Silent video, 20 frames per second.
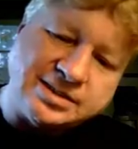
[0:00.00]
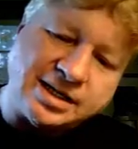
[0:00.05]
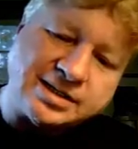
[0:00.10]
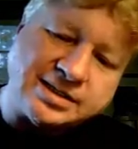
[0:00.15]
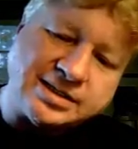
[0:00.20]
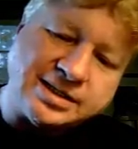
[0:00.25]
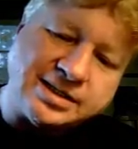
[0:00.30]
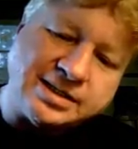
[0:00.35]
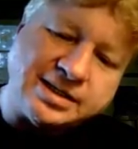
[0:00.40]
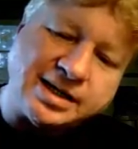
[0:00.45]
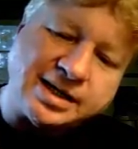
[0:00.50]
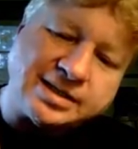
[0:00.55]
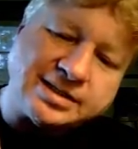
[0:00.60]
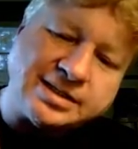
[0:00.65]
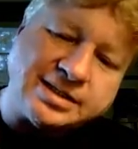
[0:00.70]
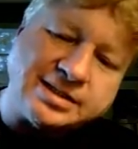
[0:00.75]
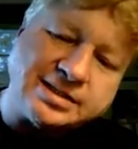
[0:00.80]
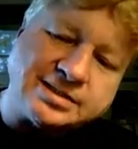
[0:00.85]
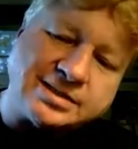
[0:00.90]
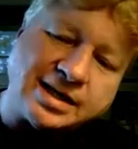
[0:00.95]

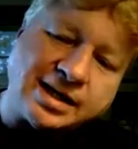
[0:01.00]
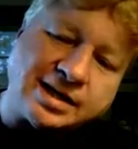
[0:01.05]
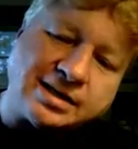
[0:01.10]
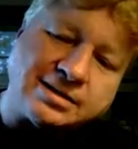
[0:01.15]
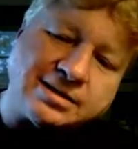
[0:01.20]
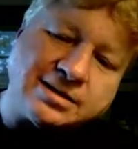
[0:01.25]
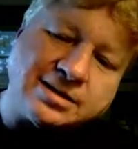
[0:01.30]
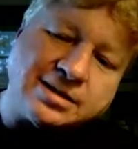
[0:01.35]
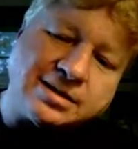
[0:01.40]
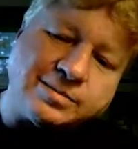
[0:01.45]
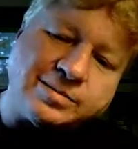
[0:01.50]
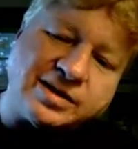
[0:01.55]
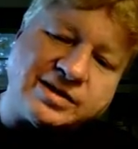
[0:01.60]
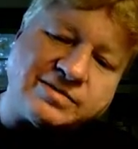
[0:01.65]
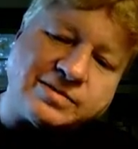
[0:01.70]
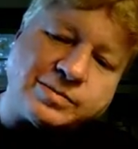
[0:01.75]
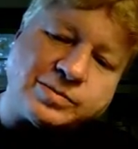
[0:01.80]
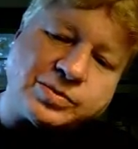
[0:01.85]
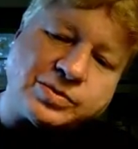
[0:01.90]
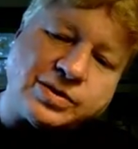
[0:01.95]
Janty has had a little
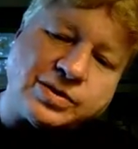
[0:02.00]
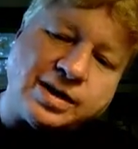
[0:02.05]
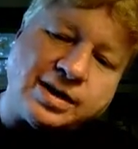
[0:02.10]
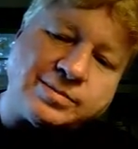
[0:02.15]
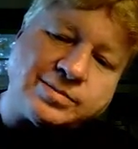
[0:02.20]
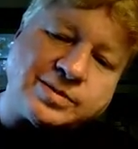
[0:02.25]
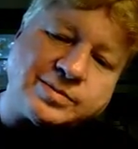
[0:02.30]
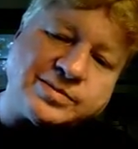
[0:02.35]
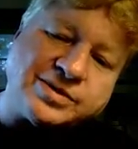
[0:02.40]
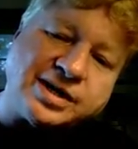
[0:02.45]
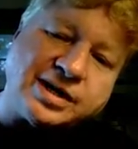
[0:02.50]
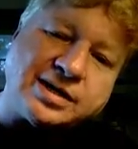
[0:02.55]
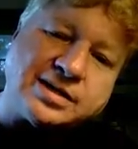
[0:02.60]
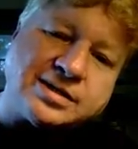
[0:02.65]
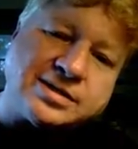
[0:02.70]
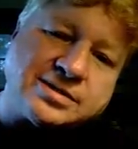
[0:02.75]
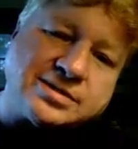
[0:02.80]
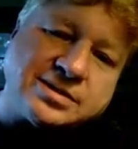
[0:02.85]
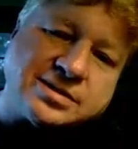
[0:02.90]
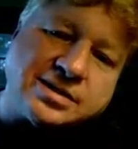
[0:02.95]
bit of a problem.
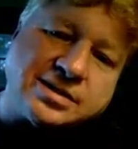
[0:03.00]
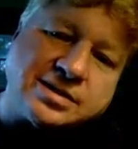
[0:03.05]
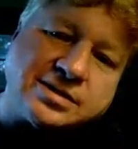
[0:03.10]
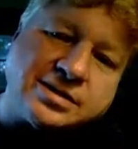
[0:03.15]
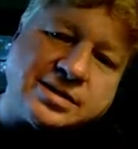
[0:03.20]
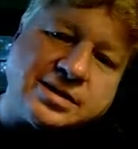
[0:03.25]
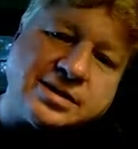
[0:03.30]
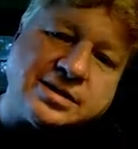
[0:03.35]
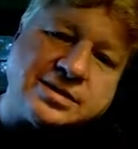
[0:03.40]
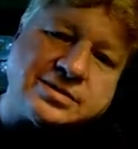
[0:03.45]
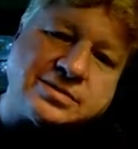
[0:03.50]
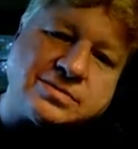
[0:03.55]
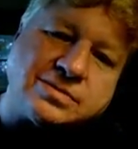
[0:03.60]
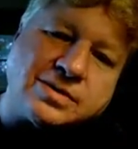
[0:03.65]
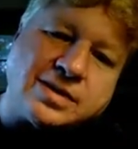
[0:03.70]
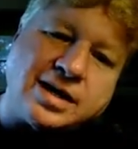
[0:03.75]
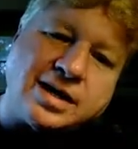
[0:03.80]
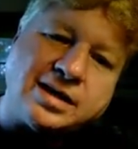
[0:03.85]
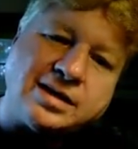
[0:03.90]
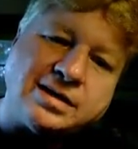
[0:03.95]
Yeah, there it is
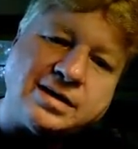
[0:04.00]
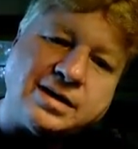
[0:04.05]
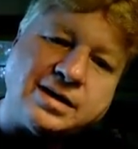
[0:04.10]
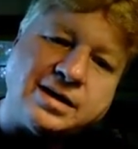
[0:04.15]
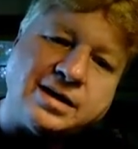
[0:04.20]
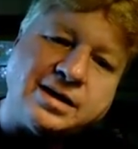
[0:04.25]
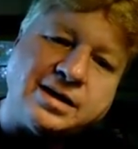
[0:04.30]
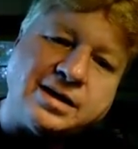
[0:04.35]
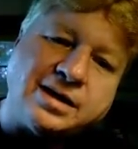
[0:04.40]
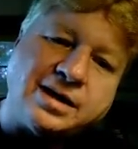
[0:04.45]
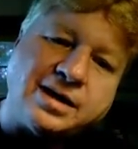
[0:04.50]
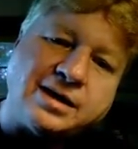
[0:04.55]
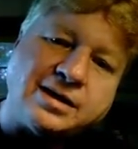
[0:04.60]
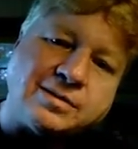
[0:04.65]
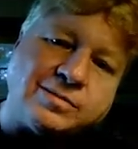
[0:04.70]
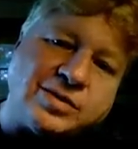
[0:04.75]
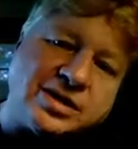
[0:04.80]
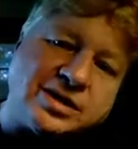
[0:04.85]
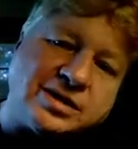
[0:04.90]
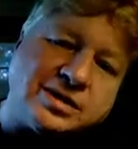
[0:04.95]
right
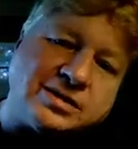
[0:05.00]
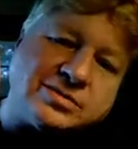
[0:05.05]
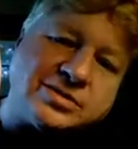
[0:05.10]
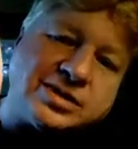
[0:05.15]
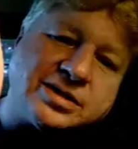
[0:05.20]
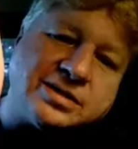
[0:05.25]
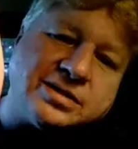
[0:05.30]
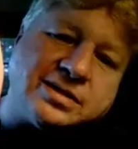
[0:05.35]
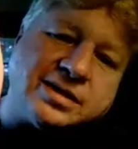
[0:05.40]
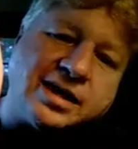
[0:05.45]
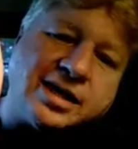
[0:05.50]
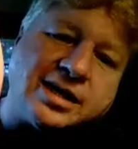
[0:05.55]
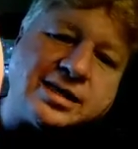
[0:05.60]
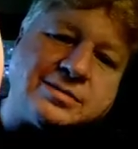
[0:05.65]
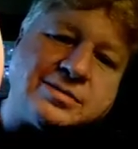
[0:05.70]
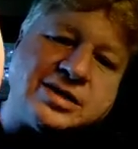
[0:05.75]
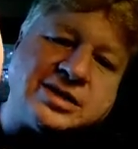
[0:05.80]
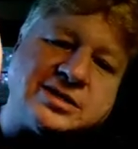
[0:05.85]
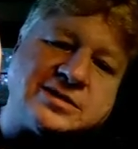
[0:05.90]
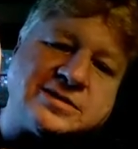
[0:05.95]
there below the
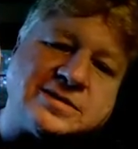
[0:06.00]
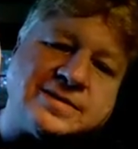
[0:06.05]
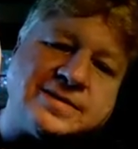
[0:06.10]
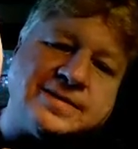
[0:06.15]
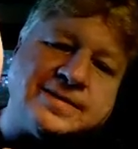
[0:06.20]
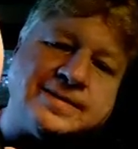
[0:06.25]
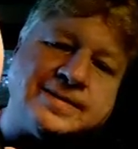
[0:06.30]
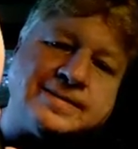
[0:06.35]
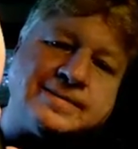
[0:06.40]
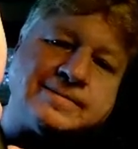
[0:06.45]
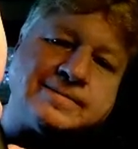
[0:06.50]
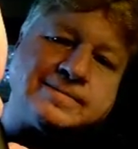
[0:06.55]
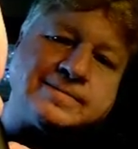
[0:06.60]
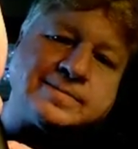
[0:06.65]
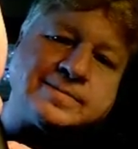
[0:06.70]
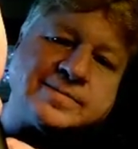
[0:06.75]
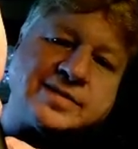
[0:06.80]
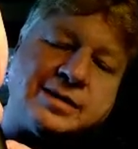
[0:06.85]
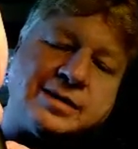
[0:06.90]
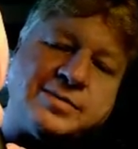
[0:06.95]
atomizer.
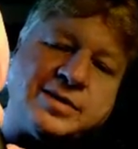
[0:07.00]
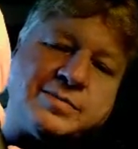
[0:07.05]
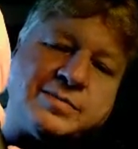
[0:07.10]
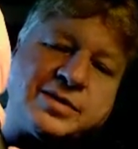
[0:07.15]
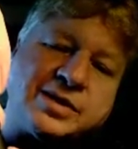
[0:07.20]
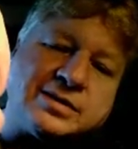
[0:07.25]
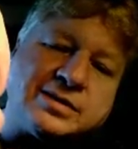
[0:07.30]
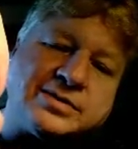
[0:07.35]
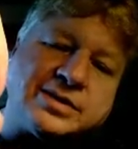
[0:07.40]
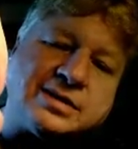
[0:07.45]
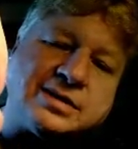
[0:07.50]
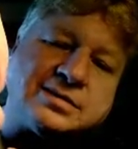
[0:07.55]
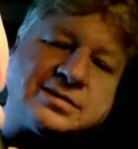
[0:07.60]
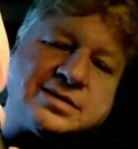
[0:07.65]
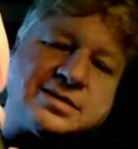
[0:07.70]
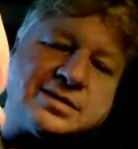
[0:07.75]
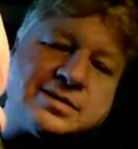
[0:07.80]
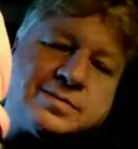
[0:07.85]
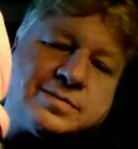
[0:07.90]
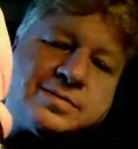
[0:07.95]
I mean below that
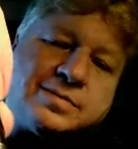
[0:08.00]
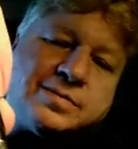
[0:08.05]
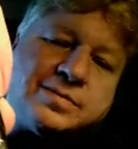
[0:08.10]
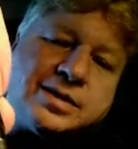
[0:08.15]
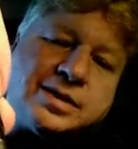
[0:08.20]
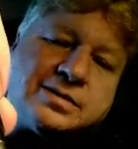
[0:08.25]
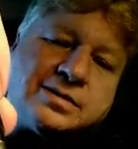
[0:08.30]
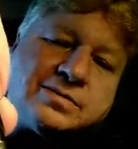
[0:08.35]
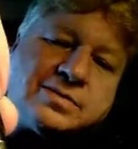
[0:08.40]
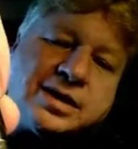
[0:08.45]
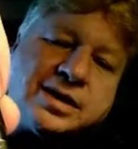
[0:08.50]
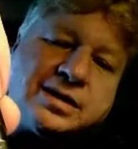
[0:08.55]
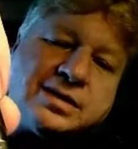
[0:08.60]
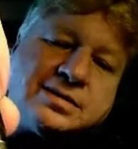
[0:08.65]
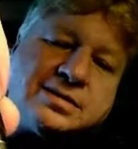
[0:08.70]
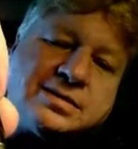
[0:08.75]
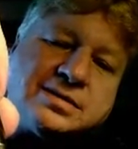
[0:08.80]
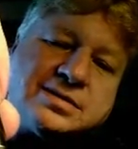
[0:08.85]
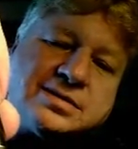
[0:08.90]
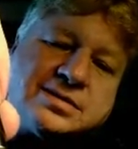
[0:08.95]
button
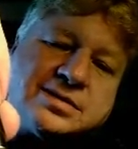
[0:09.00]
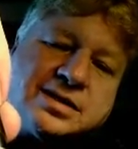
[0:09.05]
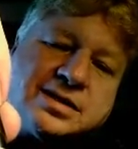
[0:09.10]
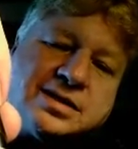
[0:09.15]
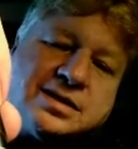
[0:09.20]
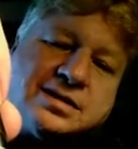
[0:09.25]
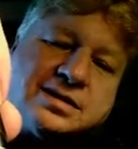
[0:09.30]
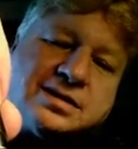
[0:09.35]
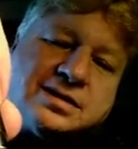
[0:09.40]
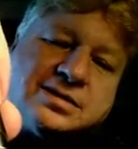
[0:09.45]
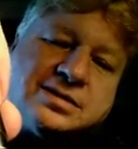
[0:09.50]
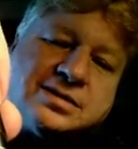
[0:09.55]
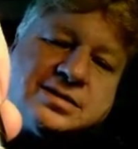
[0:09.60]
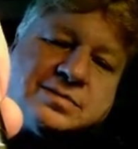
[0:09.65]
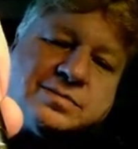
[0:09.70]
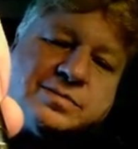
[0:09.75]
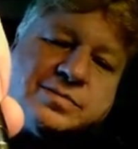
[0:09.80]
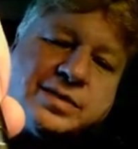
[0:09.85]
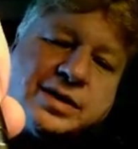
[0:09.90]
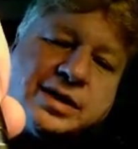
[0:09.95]
ring. See,
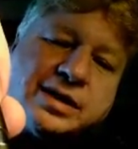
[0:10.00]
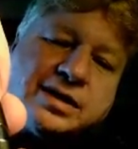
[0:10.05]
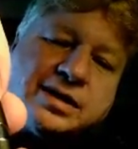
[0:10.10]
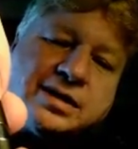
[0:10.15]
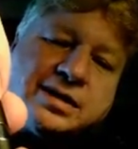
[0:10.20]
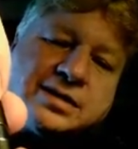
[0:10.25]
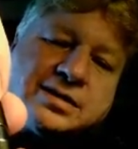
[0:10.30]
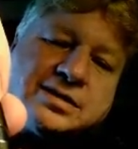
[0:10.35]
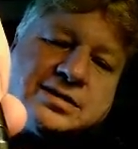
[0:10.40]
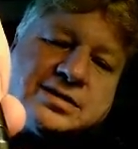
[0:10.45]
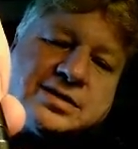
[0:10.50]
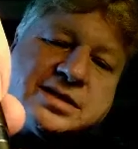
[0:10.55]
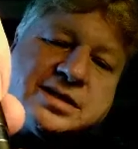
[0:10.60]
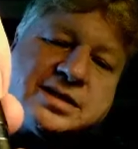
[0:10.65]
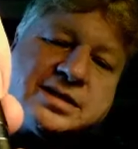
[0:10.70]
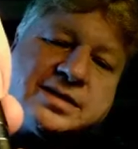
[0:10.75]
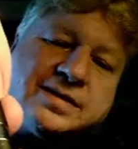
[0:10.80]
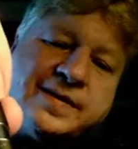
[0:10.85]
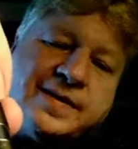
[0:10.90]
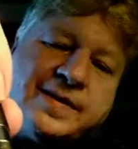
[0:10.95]
you just barely
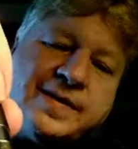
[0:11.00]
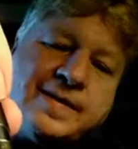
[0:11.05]
see it.